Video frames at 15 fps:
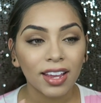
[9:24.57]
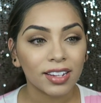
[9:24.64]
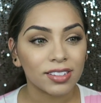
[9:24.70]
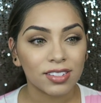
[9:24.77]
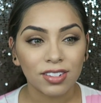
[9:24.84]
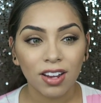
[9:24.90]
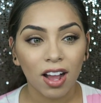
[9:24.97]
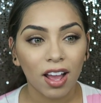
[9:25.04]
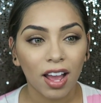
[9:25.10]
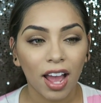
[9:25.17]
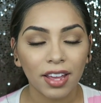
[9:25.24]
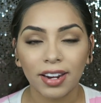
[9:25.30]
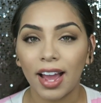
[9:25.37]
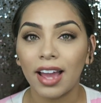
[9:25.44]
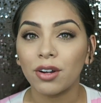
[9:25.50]
It's not,
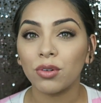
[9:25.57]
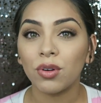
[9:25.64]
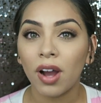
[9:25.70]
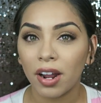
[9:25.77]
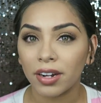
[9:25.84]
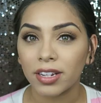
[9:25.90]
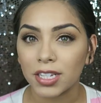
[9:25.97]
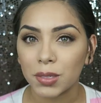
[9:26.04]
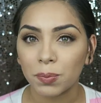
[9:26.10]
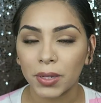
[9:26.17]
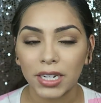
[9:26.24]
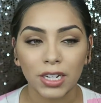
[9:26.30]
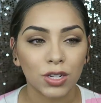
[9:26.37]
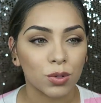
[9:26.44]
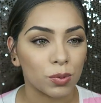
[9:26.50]
I, I, don't know how to
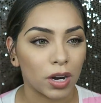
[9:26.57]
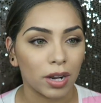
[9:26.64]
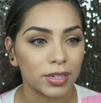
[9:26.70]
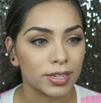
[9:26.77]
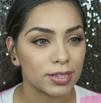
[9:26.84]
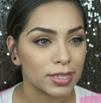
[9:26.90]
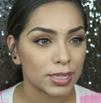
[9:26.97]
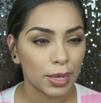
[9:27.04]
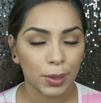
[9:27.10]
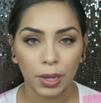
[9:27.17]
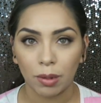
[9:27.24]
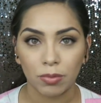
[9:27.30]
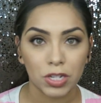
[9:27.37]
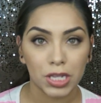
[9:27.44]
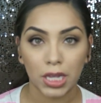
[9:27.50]
explain it to where it doesn't sound
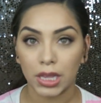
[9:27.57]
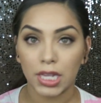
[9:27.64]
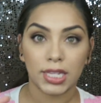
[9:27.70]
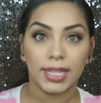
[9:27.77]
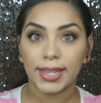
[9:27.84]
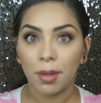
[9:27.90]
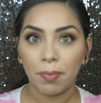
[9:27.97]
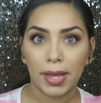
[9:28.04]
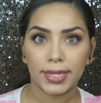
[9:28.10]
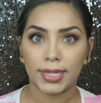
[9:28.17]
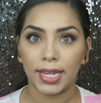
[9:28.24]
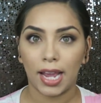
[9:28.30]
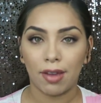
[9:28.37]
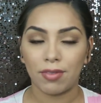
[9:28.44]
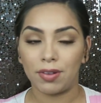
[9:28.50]
like I'm just like, this is the best
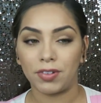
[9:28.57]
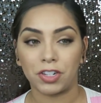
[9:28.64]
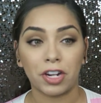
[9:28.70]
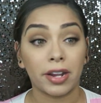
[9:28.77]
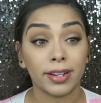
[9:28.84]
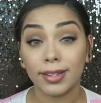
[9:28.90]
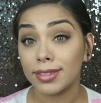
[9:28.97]
thing I've ever tried.